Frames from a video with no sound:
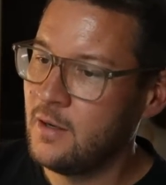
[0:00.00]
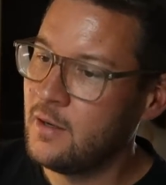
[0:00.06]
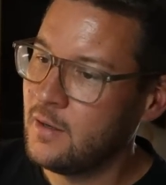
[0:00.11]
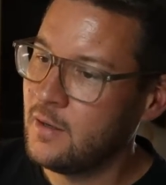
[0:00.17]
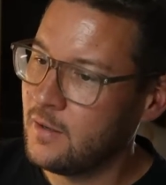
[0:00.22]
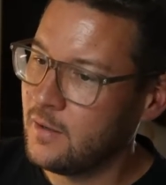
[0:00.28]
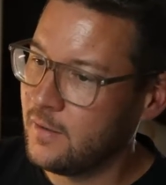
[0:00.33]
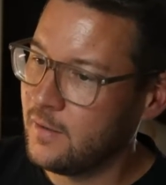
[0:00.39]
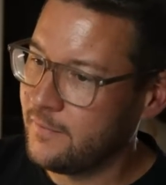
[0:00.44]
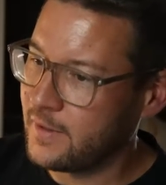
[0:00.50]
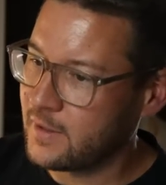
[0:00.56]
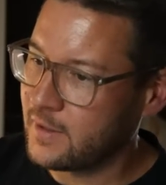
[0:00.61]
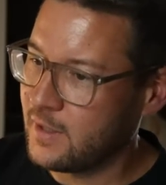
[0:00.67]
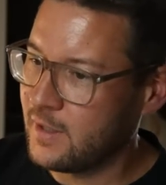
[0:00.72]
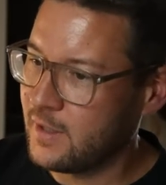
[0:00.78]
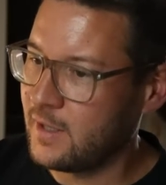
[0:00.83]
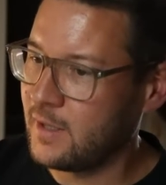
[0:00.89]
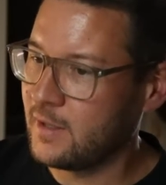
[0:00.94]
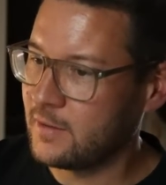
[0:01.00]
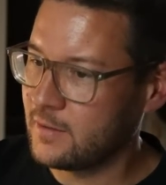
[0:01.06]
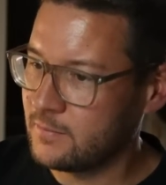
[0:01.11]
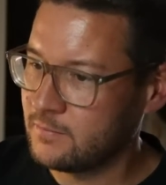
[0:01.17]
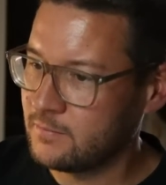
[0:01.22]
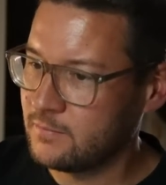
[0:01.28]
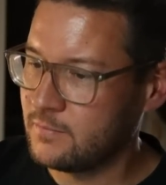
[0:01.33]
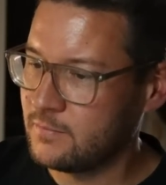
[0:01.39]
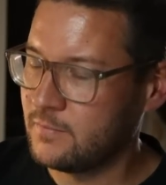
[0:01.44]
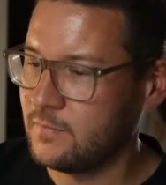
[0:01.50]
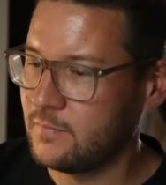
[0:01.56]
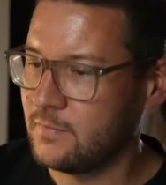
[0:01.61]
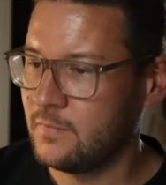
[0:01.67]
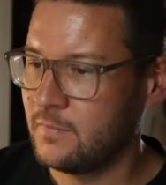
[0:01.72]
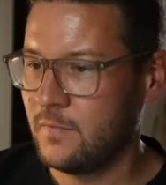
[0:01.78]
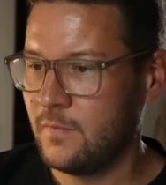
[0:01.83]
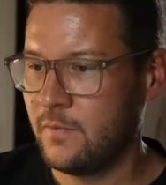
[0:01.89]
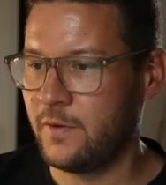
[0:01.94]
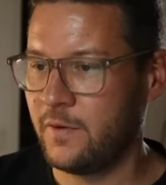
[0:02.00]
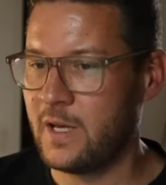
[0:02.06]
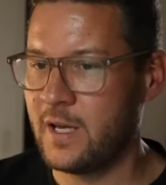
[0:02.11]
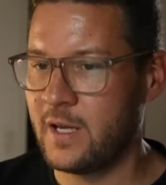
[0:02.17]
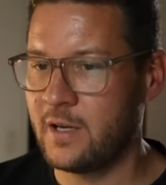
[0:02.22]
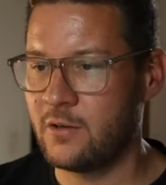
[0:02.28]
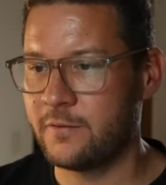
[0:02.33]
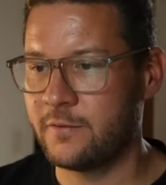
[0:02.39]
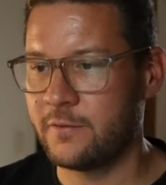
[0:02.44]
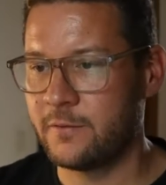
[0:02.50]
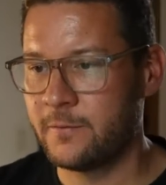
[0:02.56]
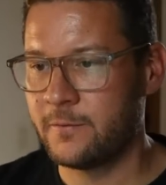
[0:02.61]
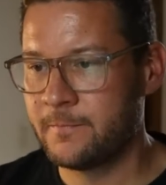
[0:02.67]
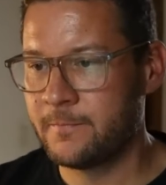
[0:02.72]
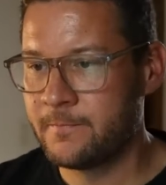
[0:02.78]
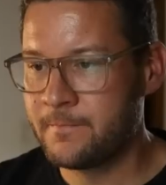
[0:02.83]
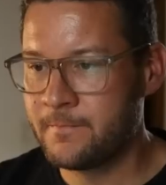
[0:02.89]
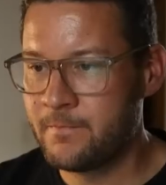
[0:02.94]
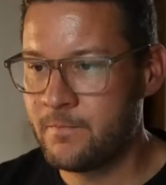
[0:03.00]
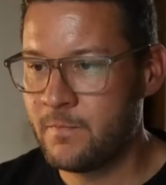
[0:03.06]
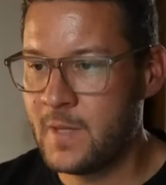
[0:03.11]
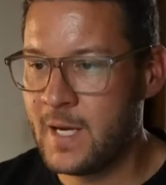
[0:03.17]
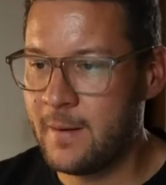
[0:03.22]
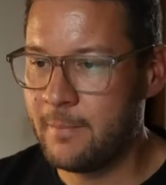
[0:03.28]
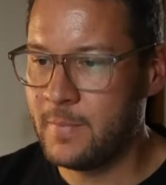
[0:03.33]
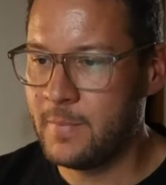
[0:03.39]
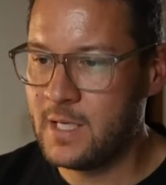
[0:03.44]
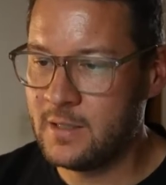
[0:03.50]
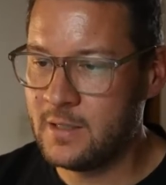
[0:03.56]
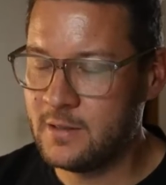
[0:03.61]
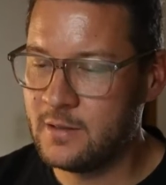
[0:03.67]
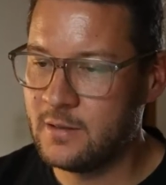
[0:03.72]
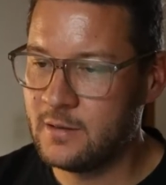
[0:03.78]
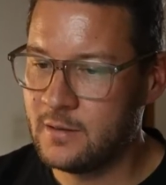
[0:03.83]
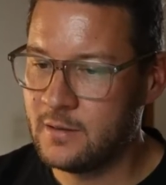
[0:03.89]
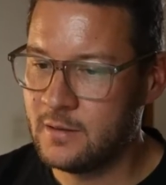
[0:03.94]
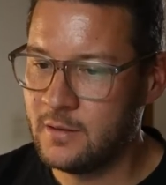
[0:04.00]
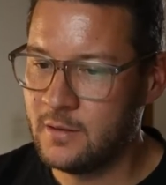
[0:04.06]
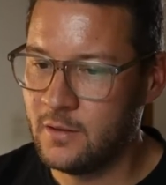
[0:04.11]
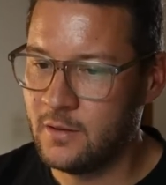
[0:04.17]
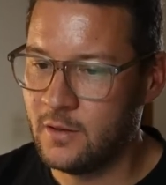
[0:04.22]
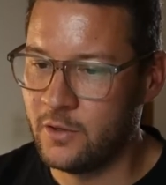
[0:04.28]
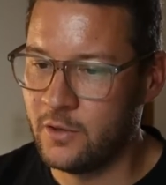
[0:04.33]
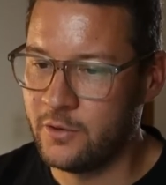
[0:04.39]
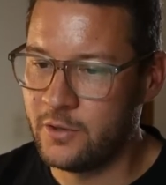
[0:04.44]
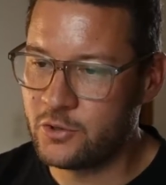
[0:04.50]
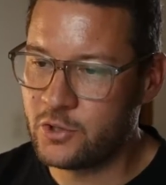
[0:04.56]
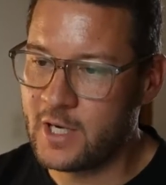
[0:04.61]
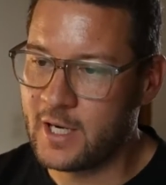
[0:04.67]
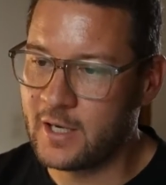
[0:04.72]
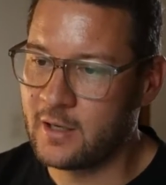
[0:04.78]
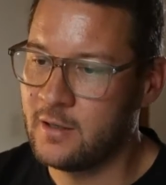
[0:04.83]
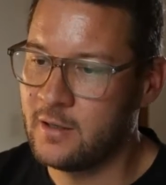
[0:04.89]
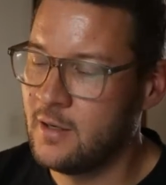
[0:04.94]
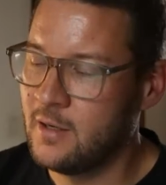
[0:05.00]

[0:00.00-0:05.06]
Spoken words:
of the car flying off. That means on the track.